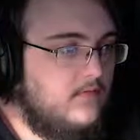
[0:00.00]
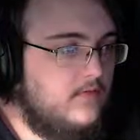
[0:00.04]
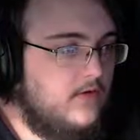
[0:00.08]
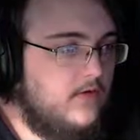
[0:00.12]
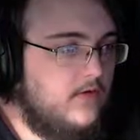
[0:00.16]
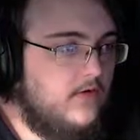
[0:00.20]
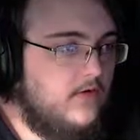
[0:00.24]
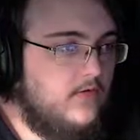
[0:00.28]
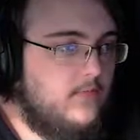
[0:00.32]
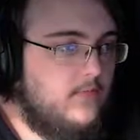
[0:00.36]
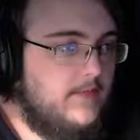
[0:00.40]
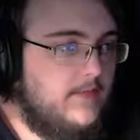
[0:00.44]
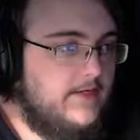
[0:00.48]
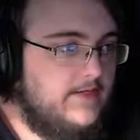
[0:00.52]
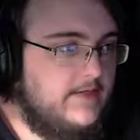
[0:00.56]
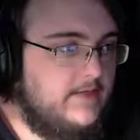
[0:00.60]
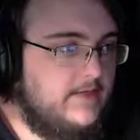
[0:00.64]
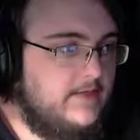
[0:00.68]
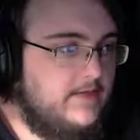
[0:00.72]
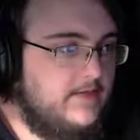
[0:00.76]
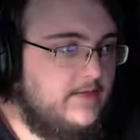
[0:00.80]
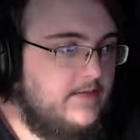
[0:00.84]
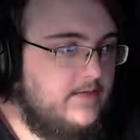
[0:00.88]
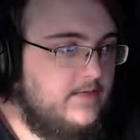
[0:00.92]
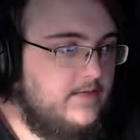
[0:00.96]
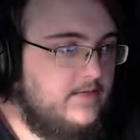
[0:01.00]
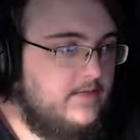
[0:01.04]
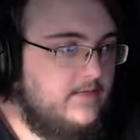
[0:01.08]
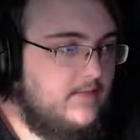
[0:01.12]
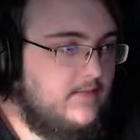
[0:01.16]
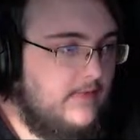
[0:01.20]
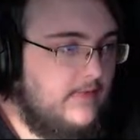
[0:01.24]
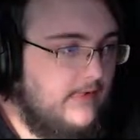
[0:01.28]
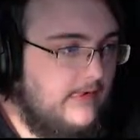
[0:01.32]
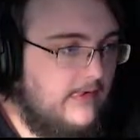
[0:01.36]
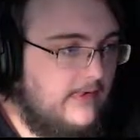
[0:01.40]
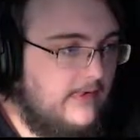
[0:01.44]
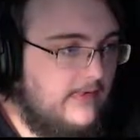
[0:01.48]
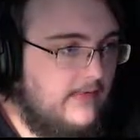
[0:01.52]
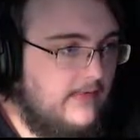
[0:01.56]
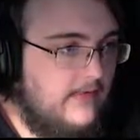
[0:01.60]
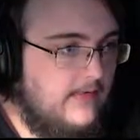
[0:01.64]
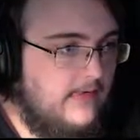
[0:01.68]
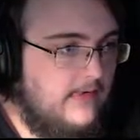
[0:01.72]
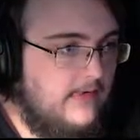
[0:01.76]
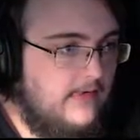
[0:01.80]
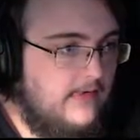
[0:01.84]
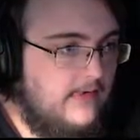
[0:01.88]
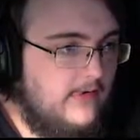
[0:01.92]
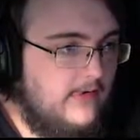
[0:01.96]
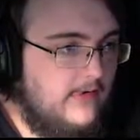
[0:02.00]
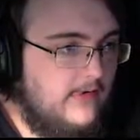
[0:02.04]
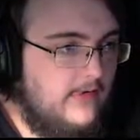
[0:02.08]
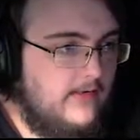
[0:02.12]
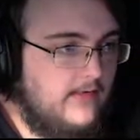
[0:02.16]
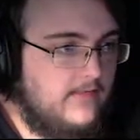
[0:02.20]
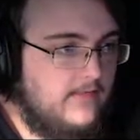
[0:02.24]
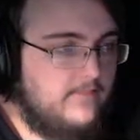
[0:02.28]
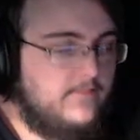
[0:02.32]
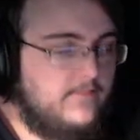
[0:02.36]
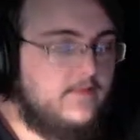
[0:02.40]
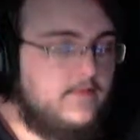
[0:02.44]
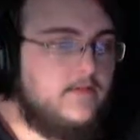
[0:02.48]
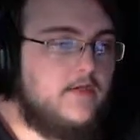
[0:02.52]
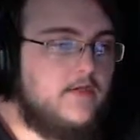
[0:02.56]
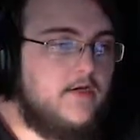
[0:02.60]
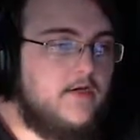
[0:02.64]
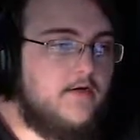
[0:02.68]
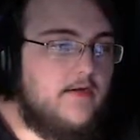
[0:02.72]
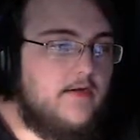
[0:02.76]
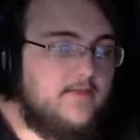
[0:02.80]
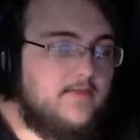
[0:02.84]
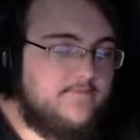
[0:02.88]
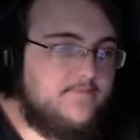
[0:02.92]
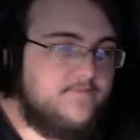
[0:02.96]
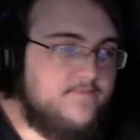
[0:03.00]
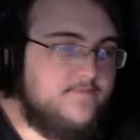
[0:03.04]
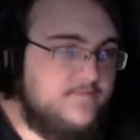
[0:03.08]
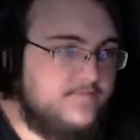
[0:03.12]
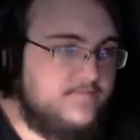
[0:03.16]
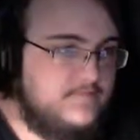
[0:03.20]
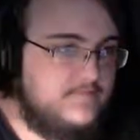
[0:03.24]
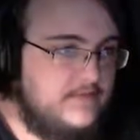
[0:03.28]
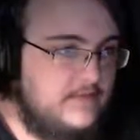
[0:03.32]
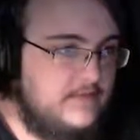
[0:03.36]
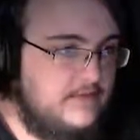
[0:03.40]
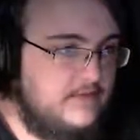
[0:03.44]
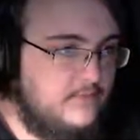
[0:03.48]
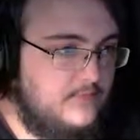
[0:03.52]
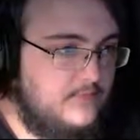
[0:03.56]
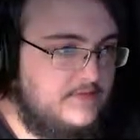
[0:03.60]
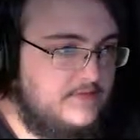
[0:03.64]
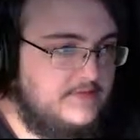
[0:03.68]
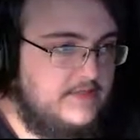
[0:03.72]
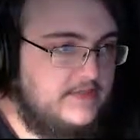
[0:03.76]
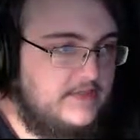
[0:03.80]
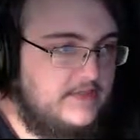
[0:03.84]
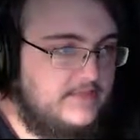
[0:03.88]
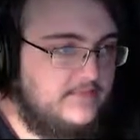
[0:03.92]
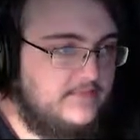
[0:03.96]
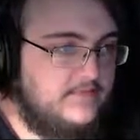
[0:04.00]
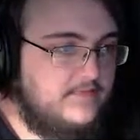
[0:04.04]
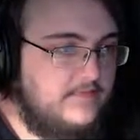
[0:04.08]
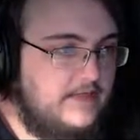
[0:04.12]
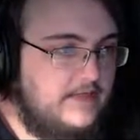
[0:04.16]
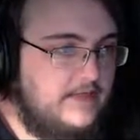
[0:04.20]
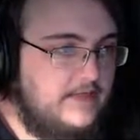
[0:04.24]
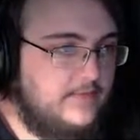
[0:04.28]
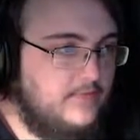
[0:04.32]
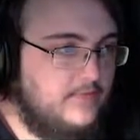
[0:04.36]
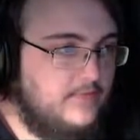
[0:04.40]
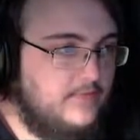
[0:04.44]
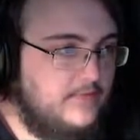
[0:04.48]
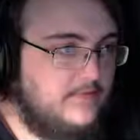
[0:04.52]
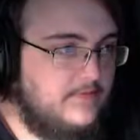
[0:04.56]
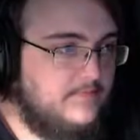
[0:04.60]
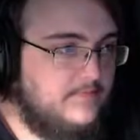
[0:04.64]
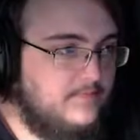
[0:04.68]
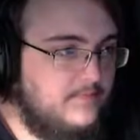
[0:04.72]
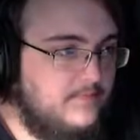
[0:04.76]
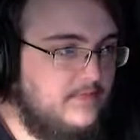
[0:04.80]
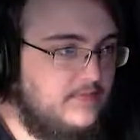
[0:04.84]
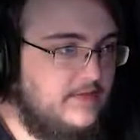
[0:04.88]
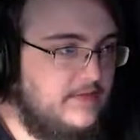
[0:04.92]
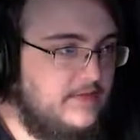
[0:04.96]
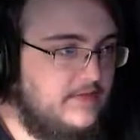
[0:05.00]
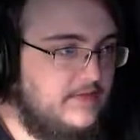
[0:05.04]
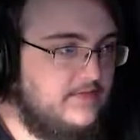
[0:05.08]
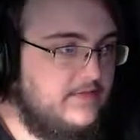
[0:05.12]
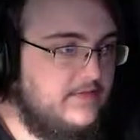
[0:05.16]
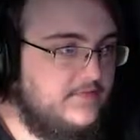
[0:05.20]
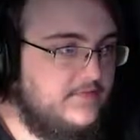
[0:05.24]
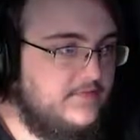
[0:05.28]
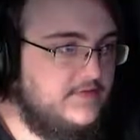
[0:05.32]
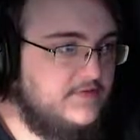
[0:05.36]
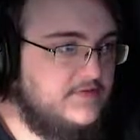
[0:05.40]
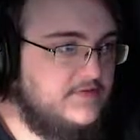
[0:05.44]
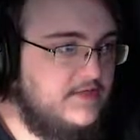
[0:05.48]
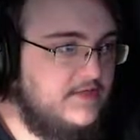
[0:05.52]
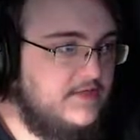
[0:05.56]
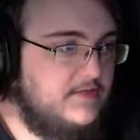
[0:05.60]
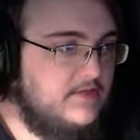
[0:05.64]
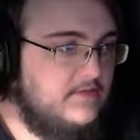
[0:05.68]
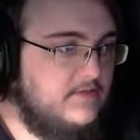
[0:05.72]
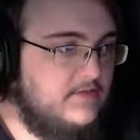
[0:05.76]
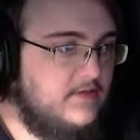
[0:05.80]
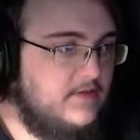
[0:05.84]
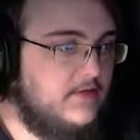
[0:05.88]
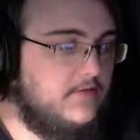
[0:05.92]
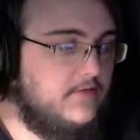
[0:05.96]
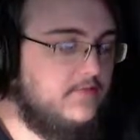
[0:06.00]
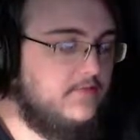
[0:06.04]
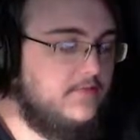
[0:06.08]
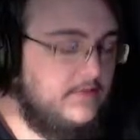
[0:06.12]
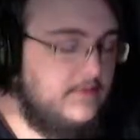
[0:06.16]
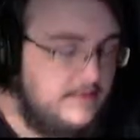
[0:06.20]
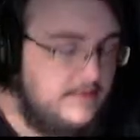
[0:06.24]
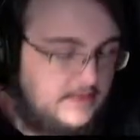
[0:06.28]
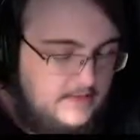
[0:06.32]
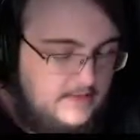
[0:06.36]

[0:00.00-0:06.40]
Oh my god. No, I went blank there for a second. No.